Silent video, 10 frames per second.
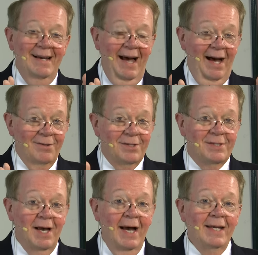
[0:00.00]

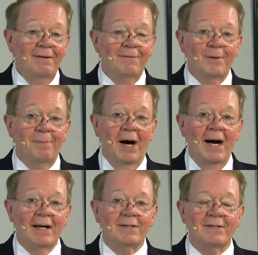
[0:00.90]
outside of the
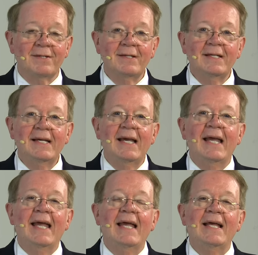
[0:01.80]
box,
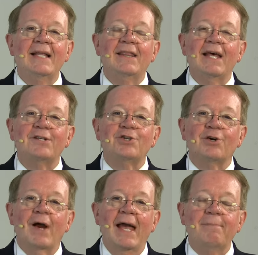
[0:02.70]
that
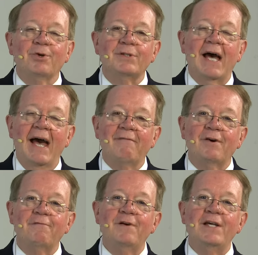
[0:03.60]
you're able to have
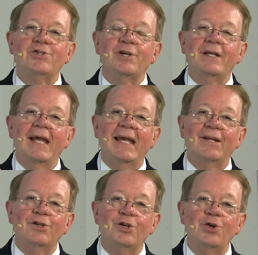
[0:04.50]
a vision
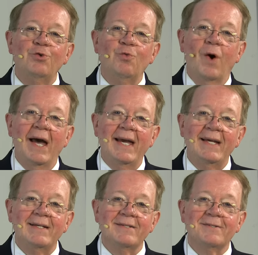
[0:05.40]
in new
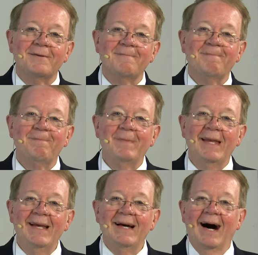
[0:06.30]
ways.
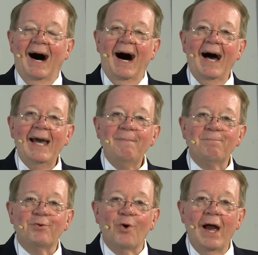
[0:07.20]
I
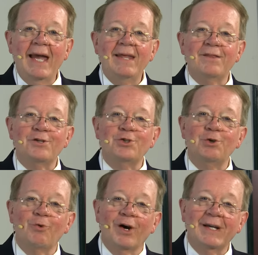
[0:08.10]
pray that
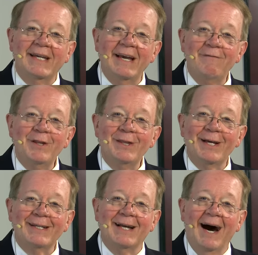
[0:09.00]
you are given
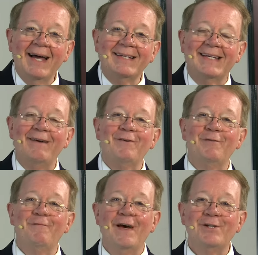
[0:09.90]
the God
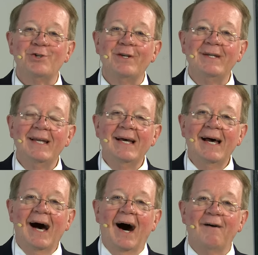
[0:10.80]
given vision
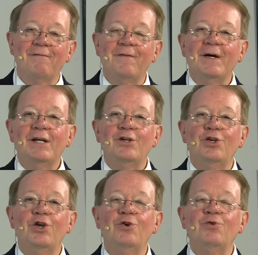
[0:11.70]
of
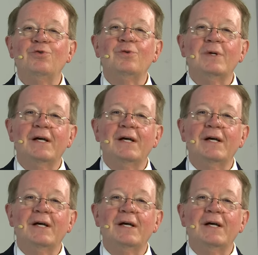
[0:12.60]
new